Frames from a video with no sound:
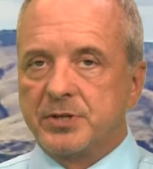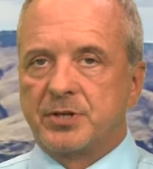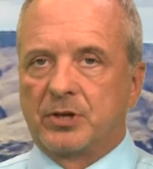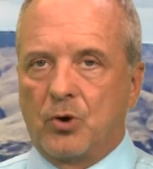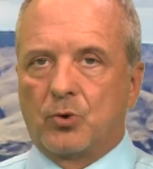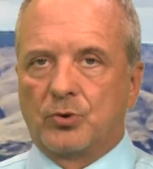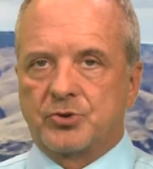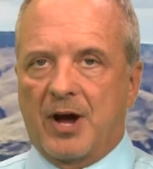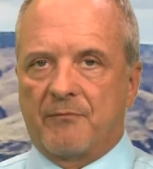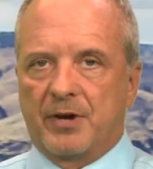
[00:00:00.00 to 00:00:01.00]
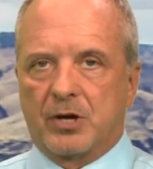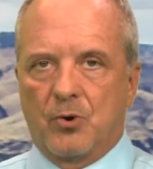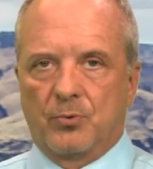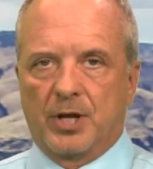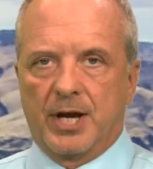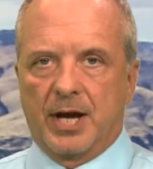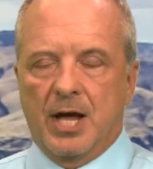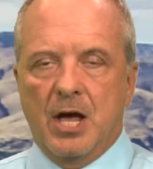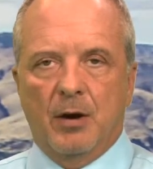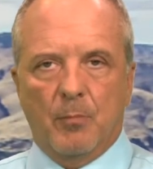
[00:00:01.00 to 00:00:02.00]
to local traffic only.
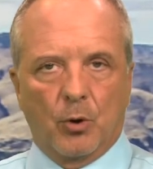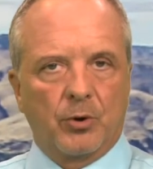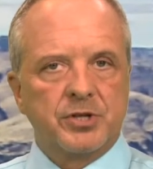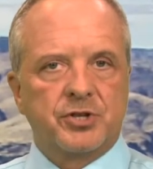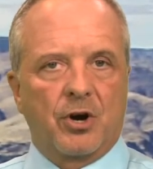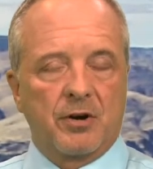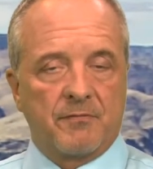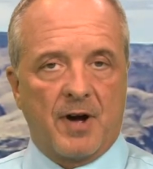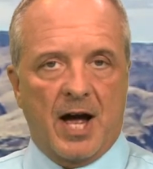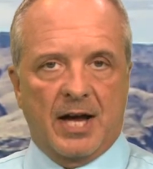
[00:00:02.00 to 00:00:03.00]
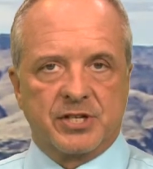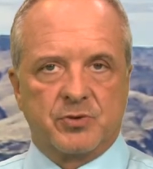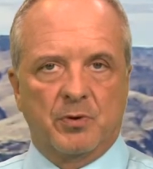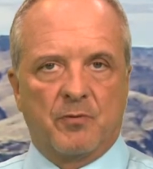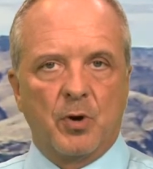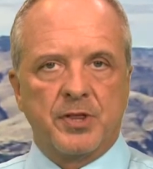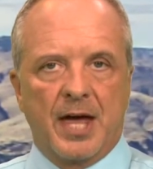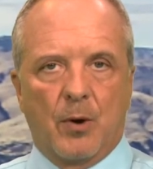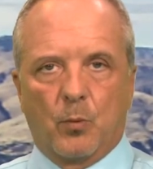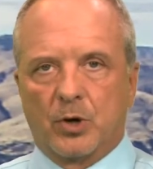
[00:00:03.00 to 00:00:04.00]
Motorists are advised to avoid
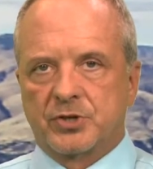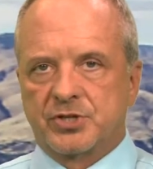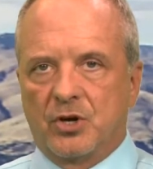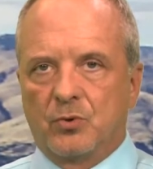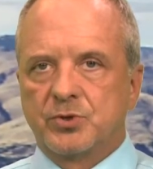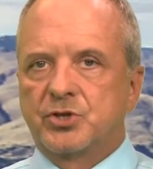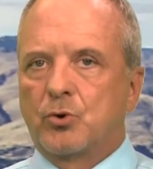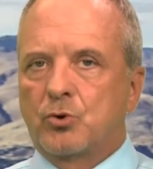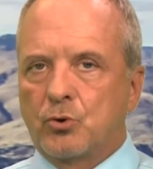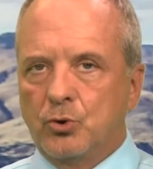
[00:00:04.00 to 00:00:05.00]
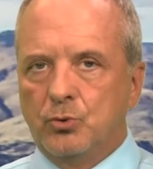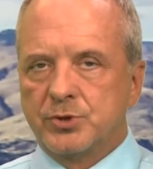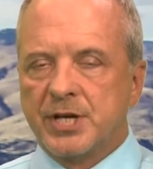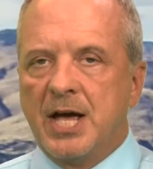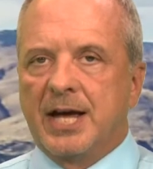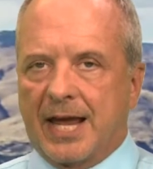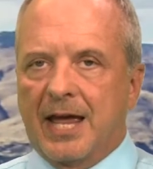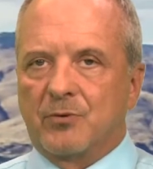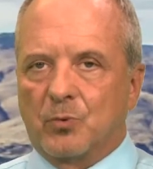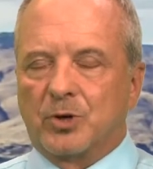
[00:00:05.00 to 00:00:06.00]
that work zone so crews
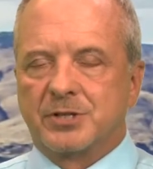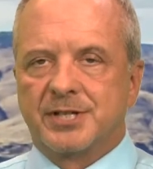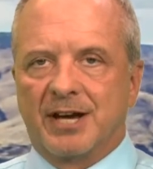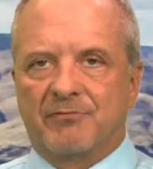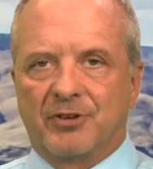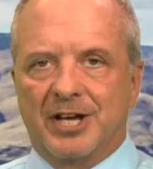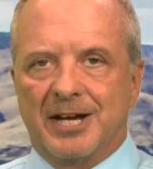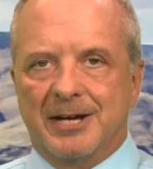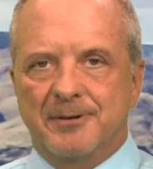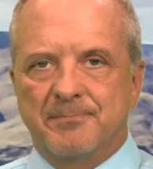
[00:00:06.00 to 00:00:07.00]
can work safely.